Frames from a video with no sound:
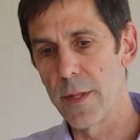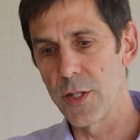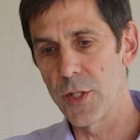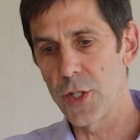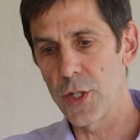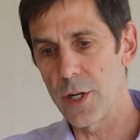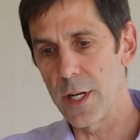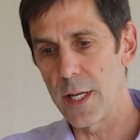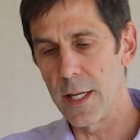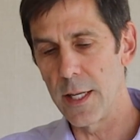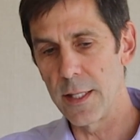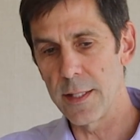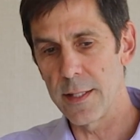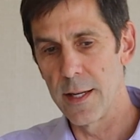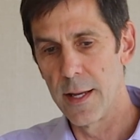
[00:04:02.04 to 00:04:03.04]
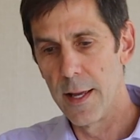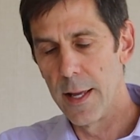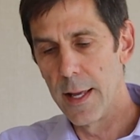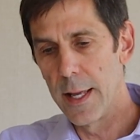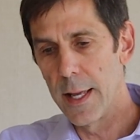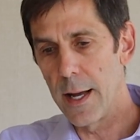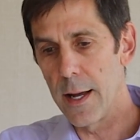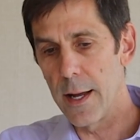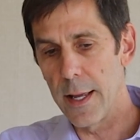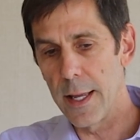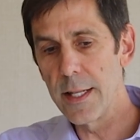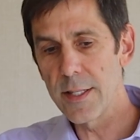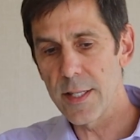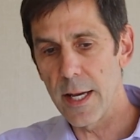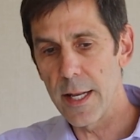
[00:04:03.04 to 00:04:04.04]
the SerDes
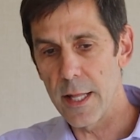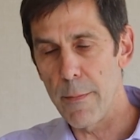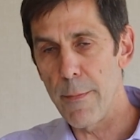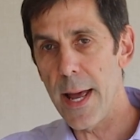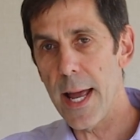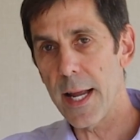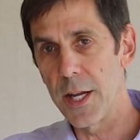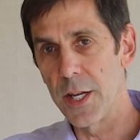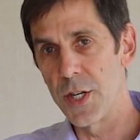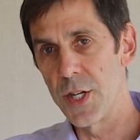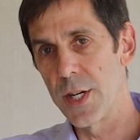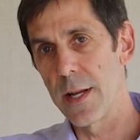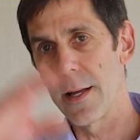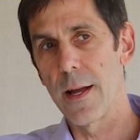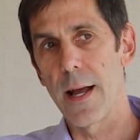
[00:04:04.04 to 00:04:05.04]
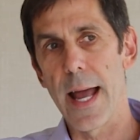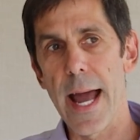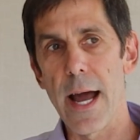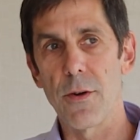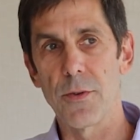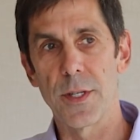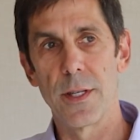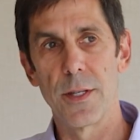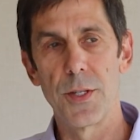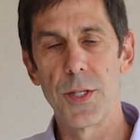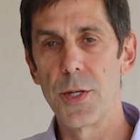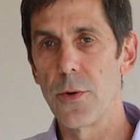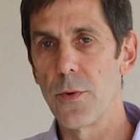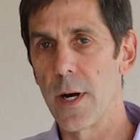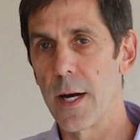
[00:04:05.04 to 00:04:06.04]
inside of the package out
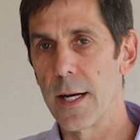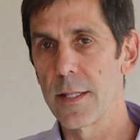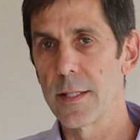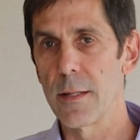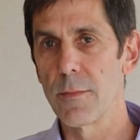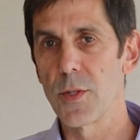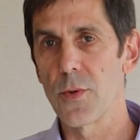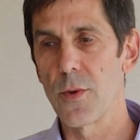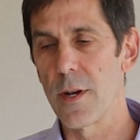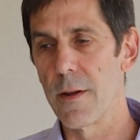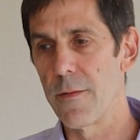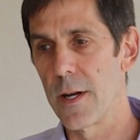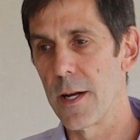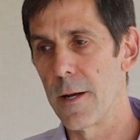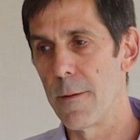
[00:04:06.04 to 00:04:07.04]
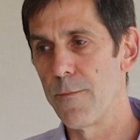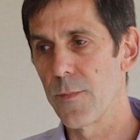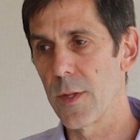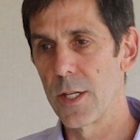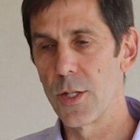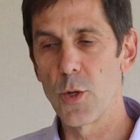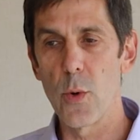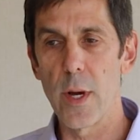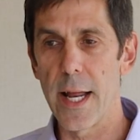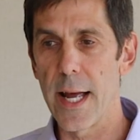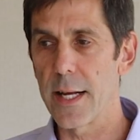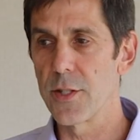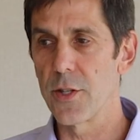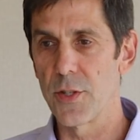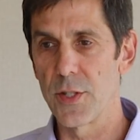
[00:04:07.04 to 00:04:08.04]
to some sort of
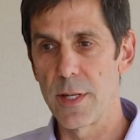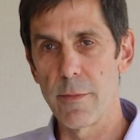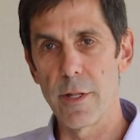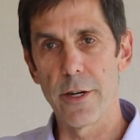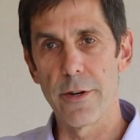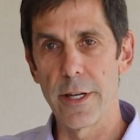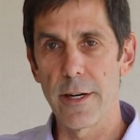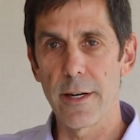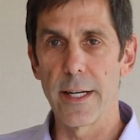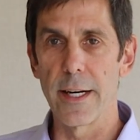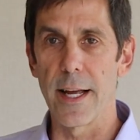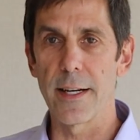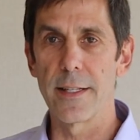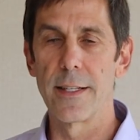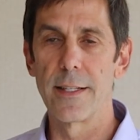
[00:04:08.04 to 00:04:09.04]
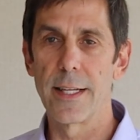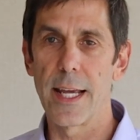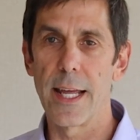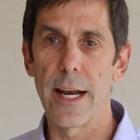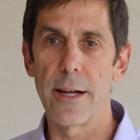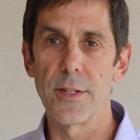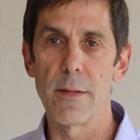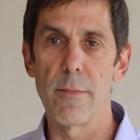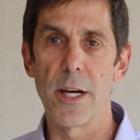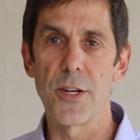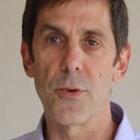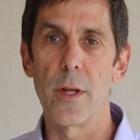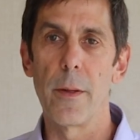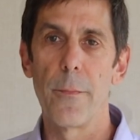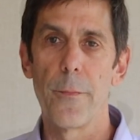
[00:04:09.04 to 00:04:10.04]
twin-ax or similar interconnect to get out to the
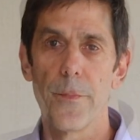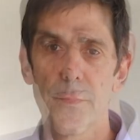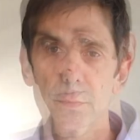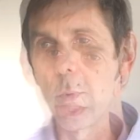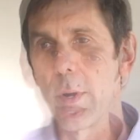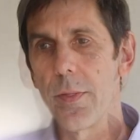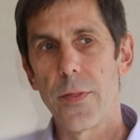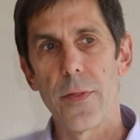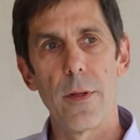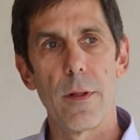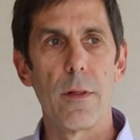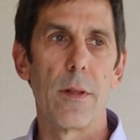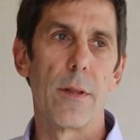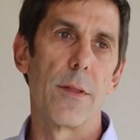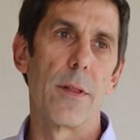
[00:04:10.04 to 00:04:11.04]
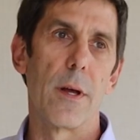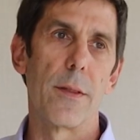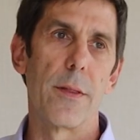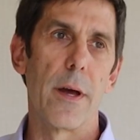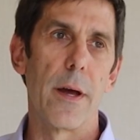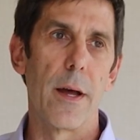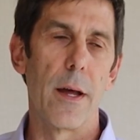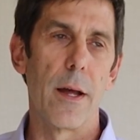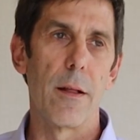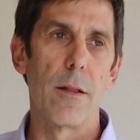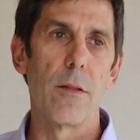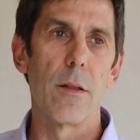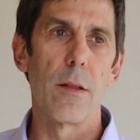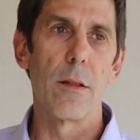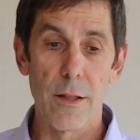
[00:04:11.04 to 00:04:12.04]
module. With the
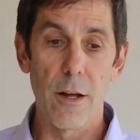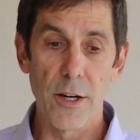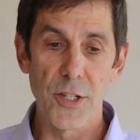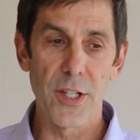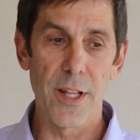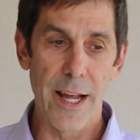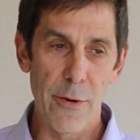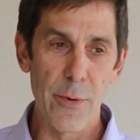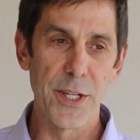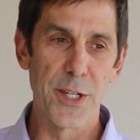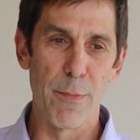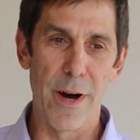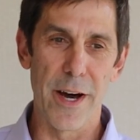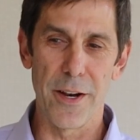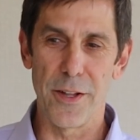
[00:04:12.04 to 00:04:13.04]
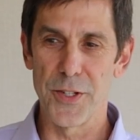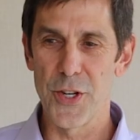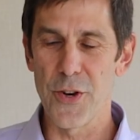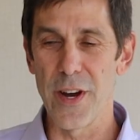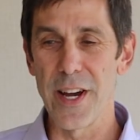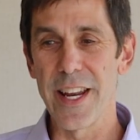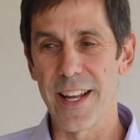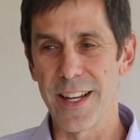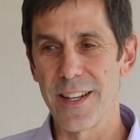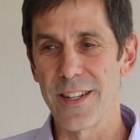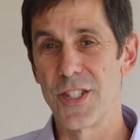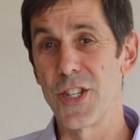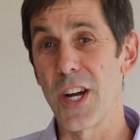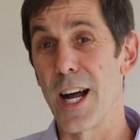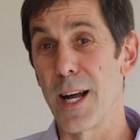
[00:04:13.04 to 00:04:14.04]
large language model training
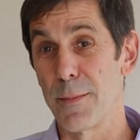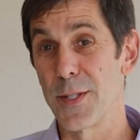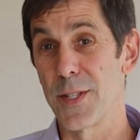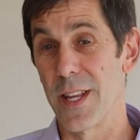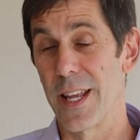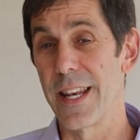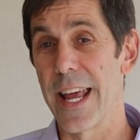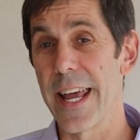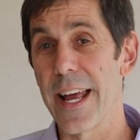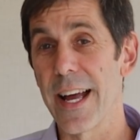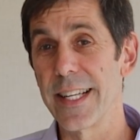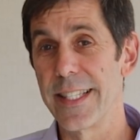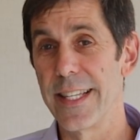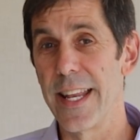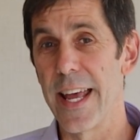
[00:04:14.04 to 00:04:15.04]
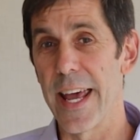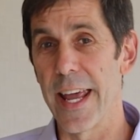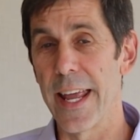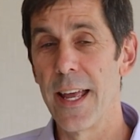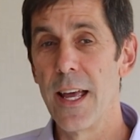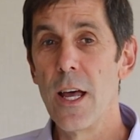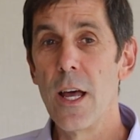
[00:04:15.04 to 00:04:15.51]
jobs in AI today,